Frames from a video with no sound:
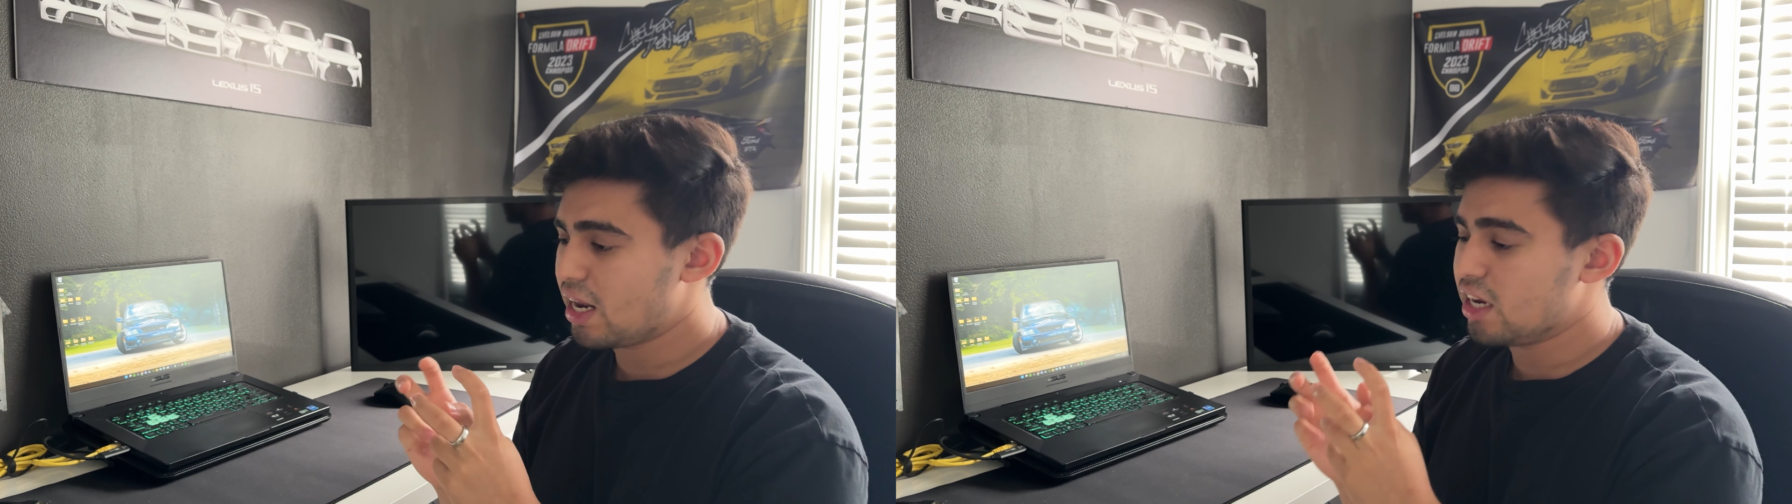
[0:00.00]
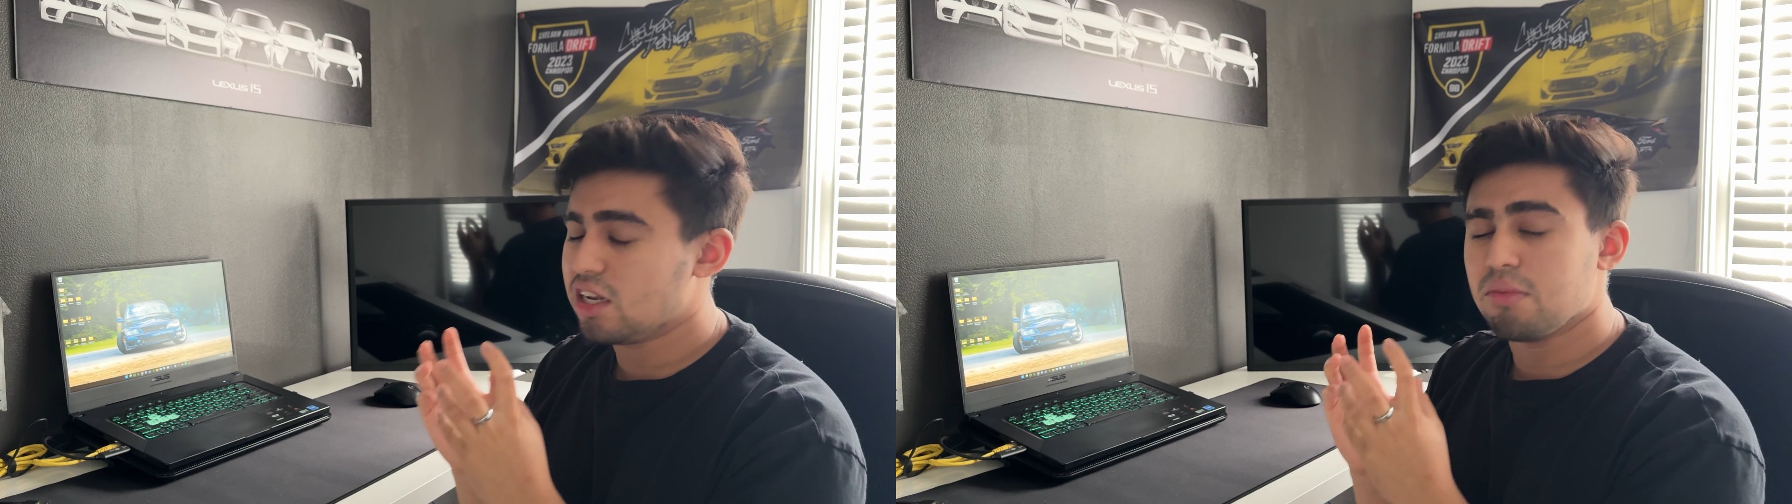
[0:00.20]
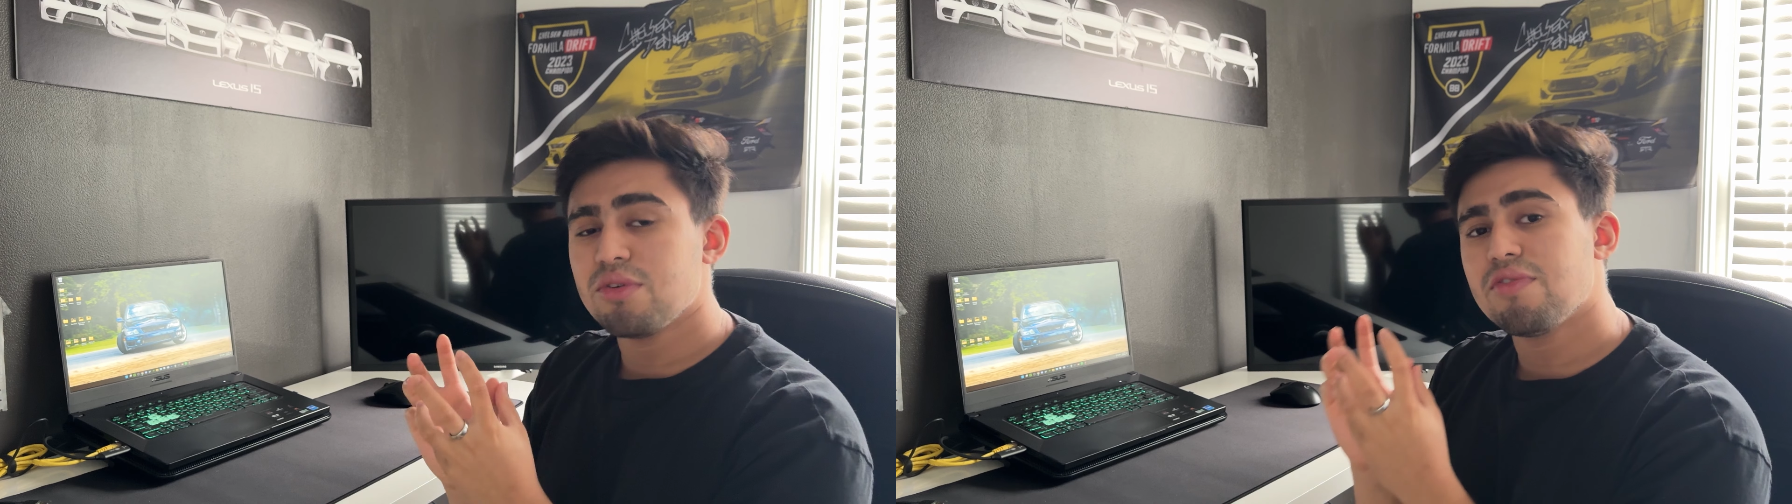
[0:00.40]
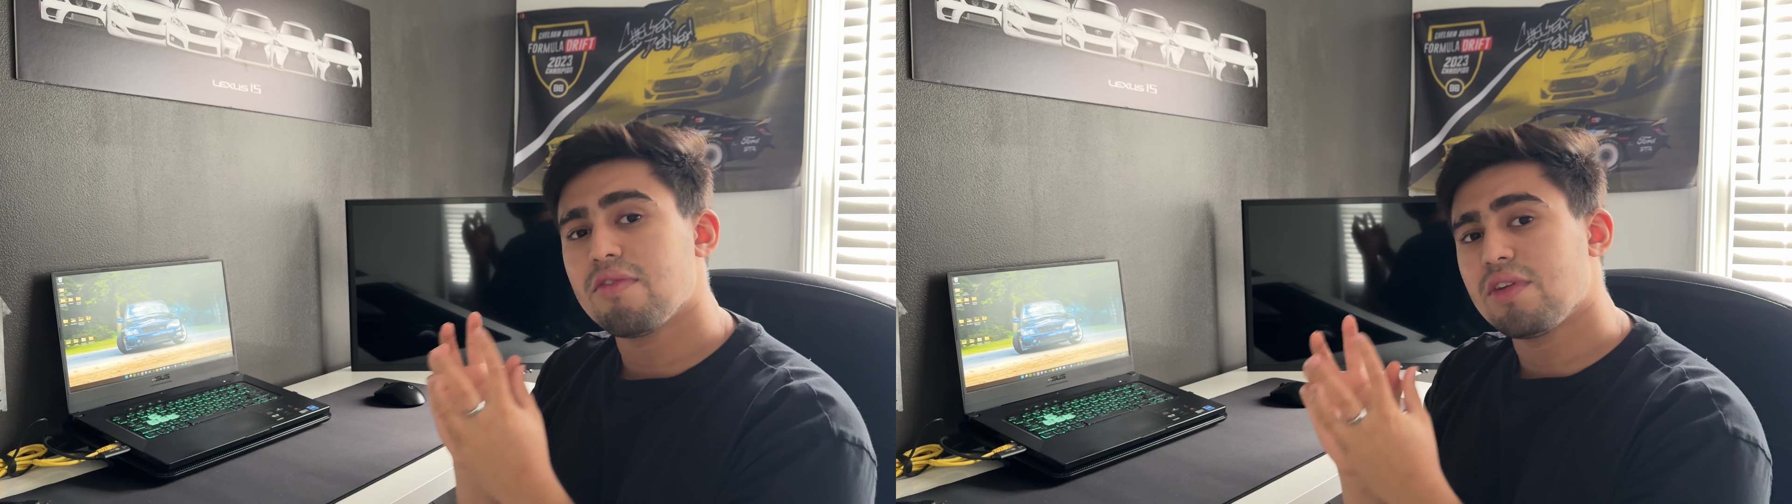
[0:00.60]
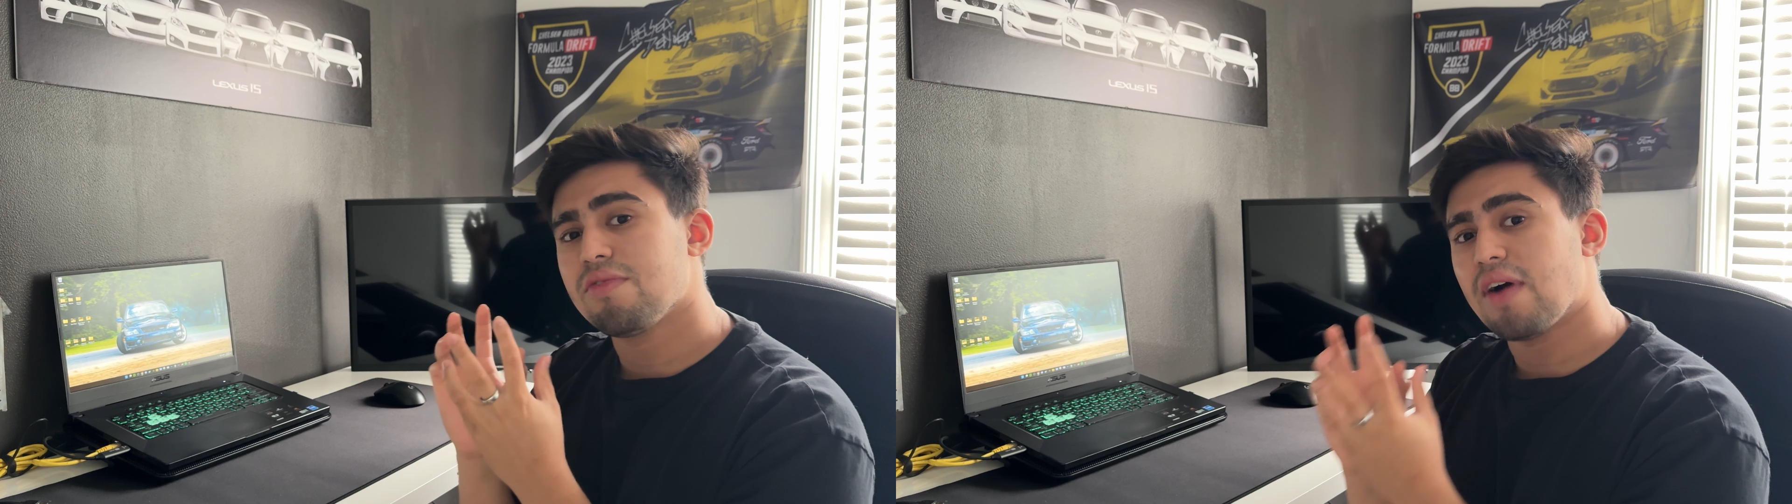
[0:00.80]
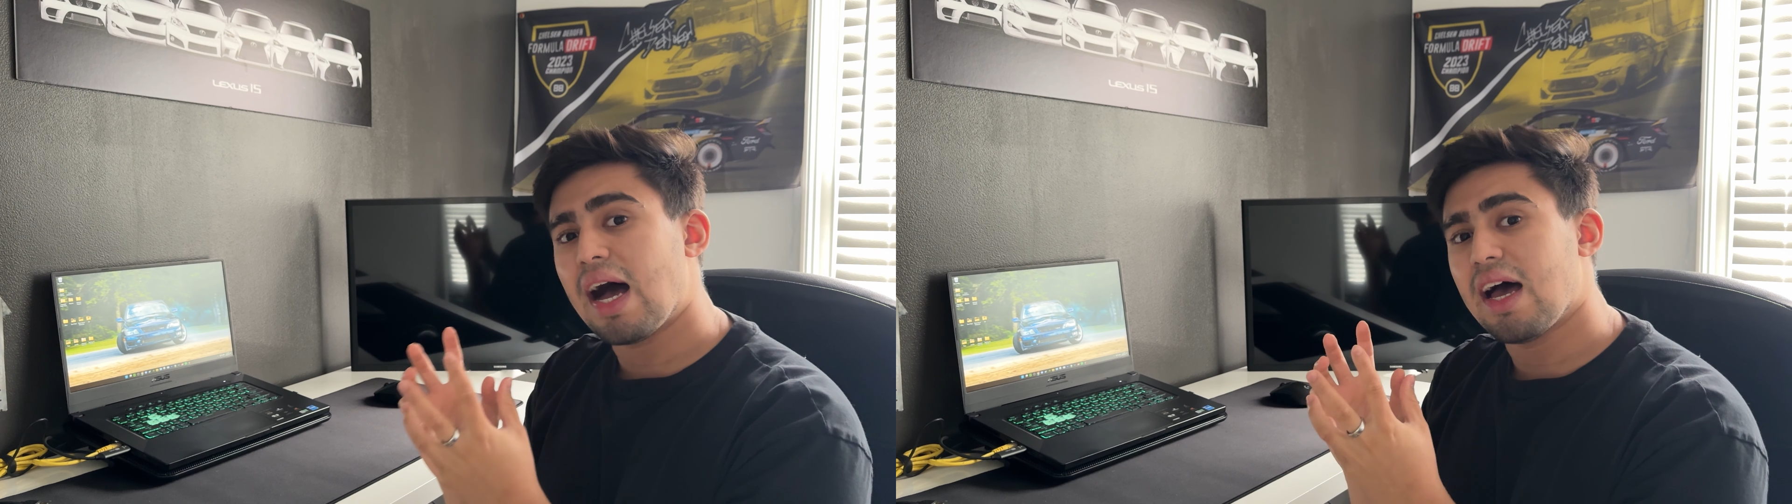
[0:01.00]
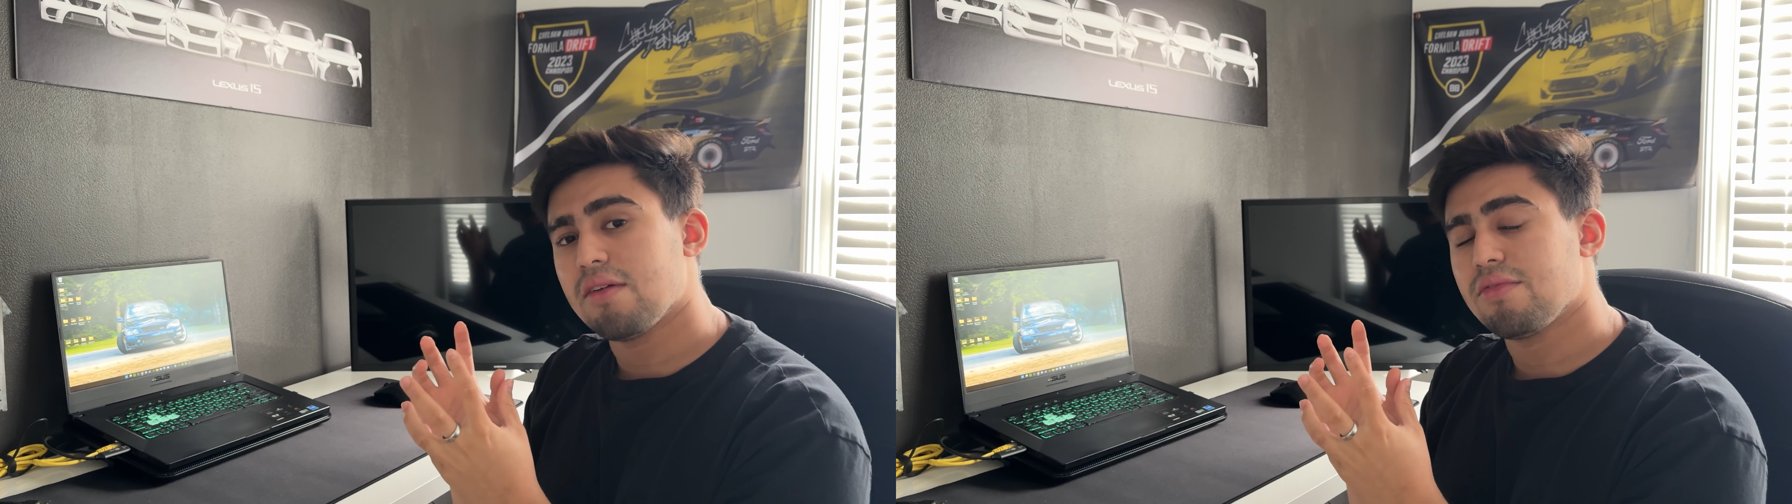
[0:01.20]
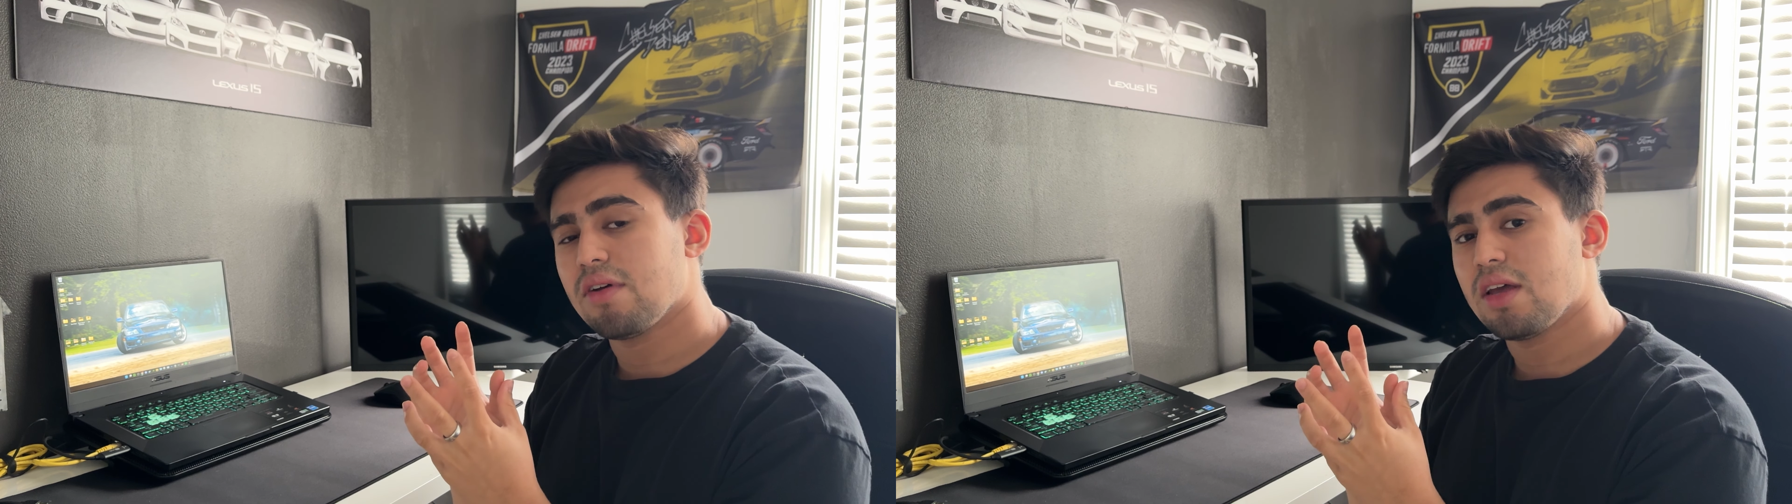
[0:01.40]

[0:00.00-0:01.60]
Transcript: a W55